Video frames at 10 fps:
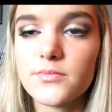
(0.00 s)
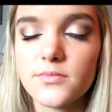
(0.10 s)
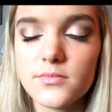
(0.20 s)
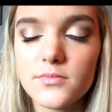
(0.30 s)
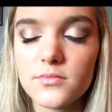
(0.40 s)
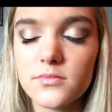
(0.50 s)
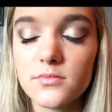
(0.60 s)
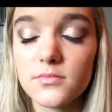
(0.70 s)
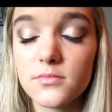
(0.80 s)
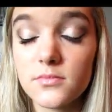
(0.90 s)

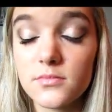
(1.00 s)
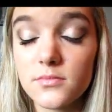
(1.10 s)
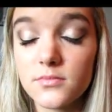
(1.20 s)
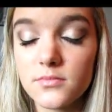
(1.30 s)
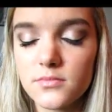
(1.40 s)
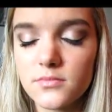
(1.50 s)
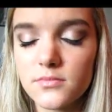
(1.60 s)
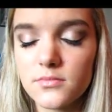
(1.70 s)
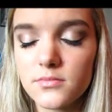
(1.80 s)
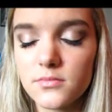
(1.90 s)

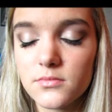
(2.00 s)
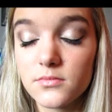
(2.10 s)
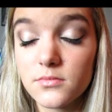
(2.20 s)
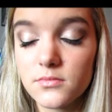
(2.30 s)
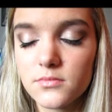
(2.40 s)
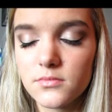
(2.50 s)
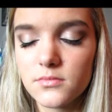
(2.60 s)
Nobody speaks.